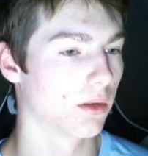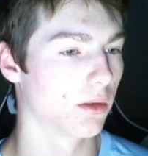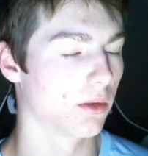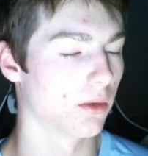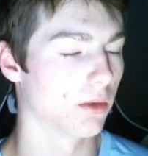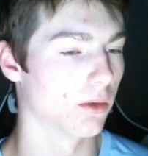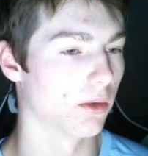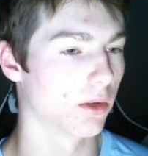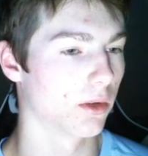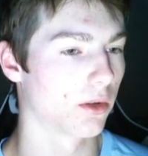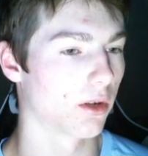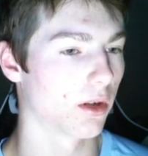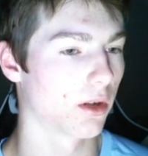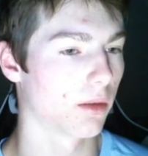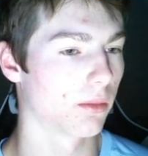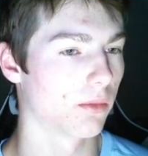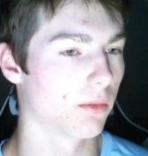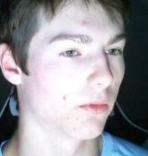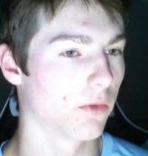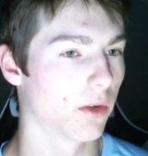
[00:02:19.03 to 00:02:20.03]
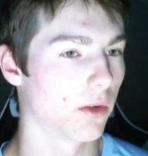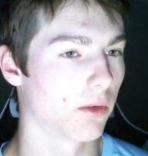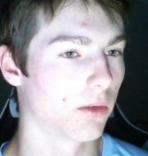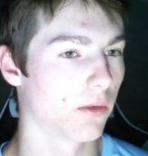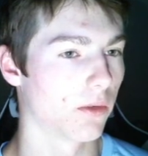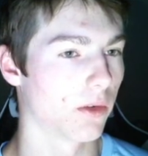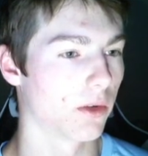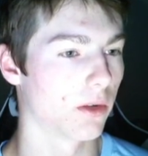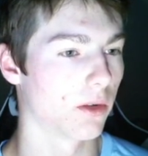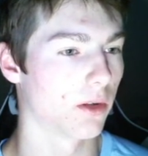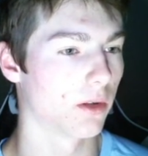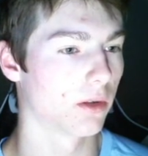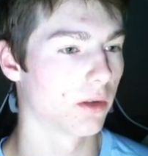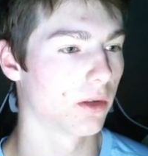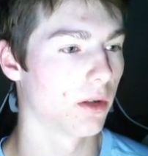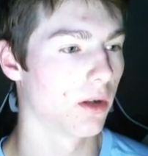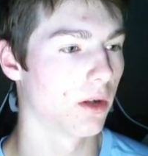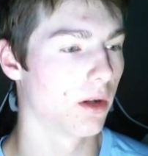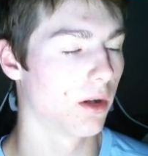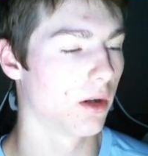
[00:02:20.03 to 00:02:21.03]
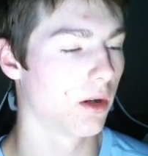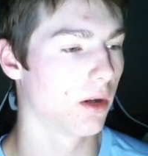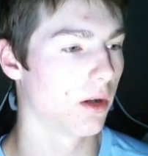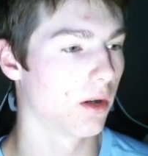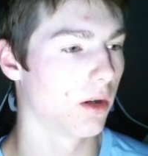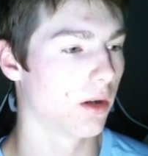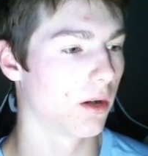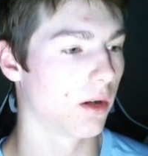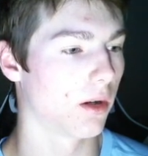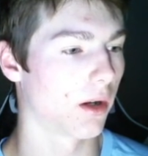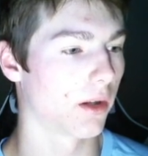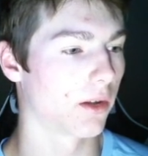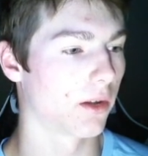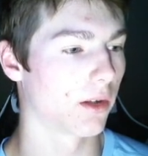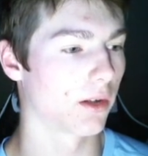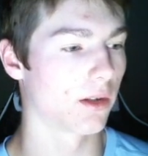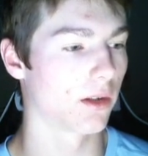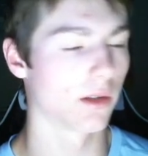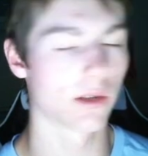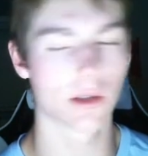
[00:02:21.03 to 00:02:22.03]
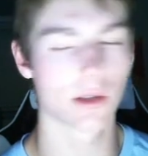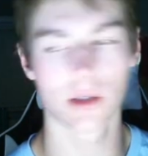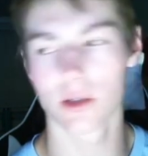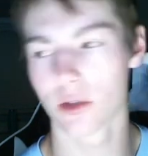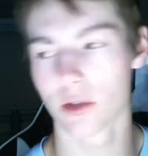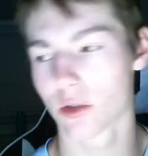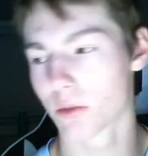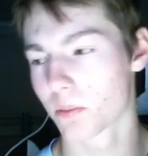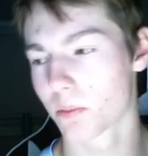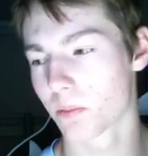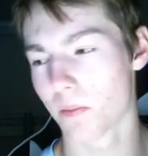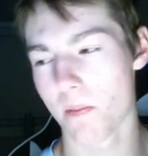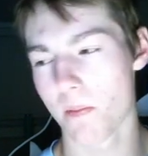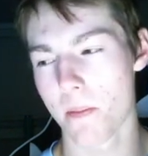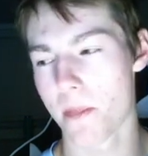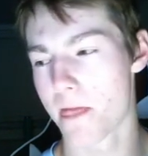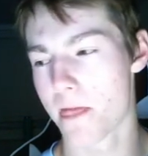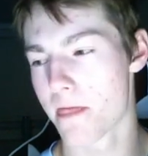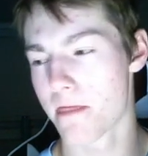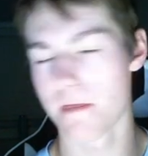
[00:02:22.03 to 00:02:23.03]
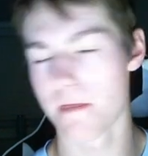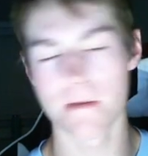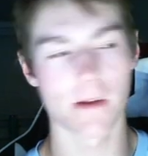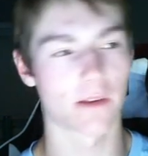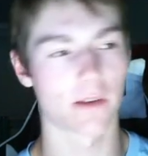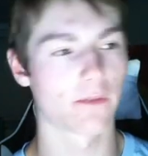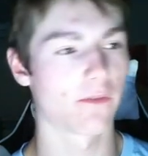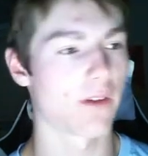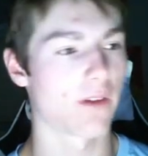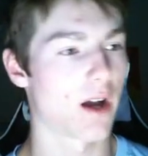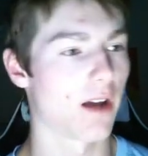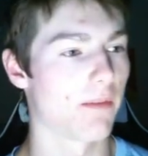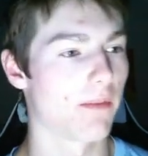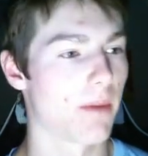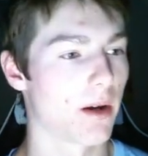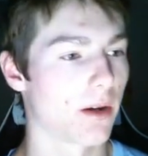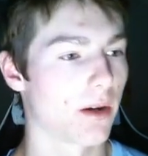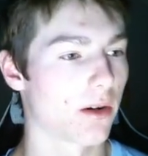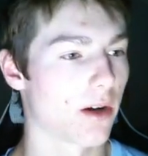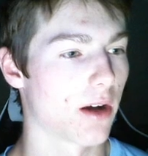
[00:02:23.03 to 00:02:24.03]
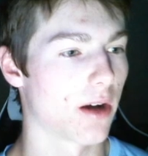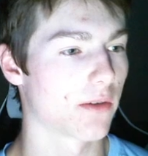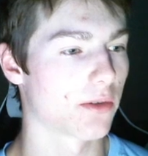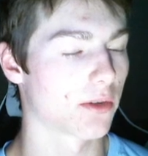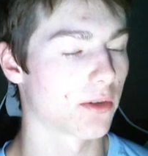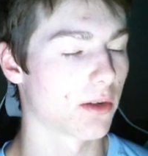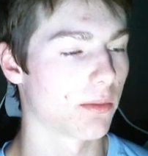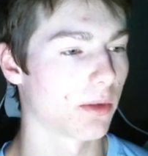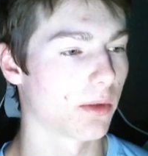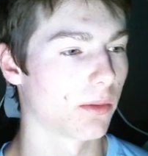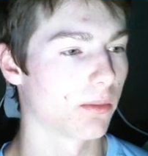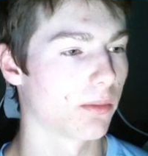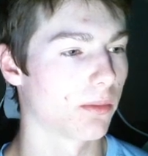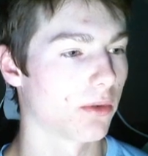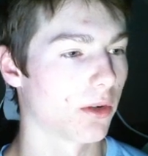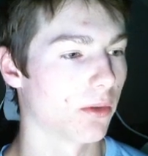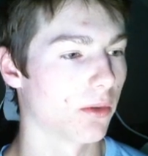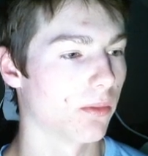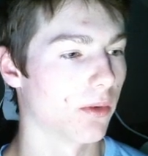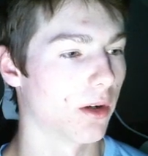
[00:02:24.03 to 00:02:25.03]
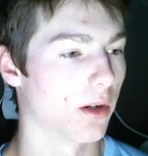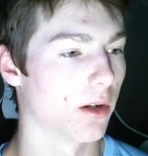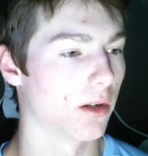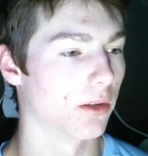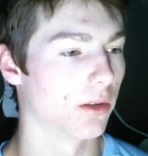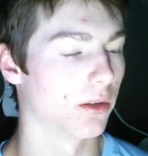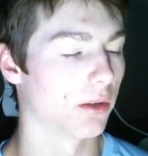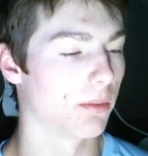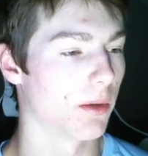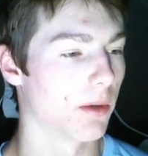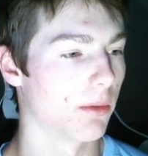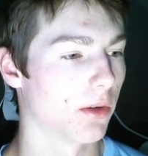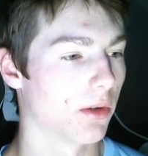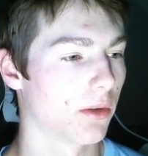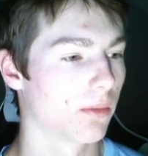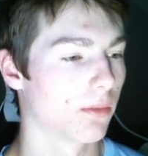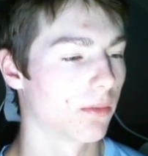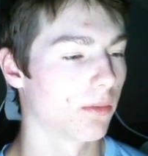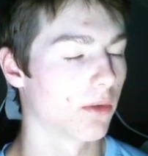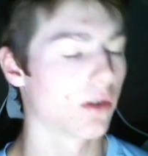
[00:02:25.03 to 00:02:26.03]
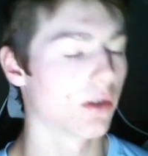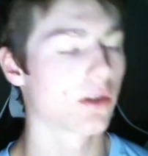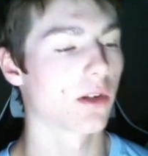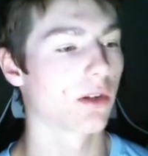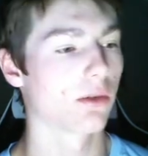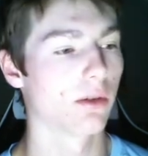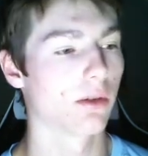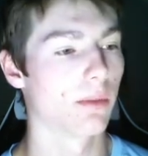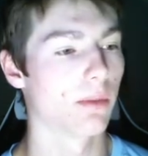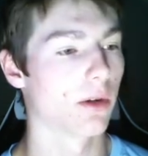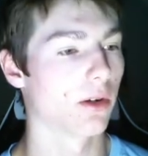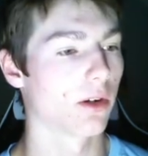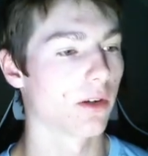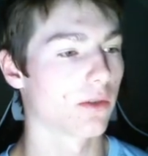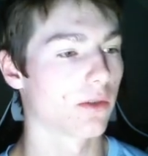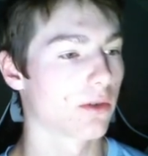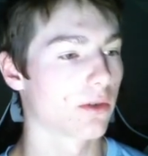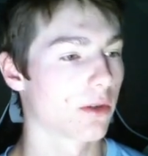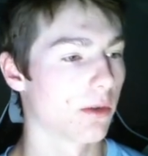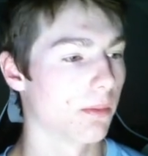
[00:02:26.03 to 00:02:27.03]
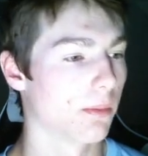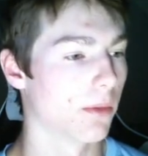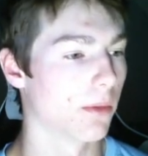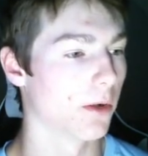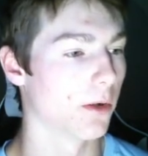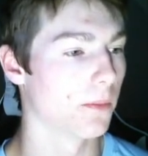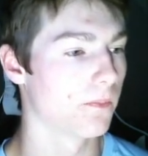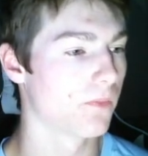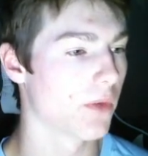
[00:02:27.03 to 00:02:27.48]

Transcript: holy crap, very, very long. I think it's like 5 paragraphs or something pretty wild, like maybe it's like 3 paragraphs or something, but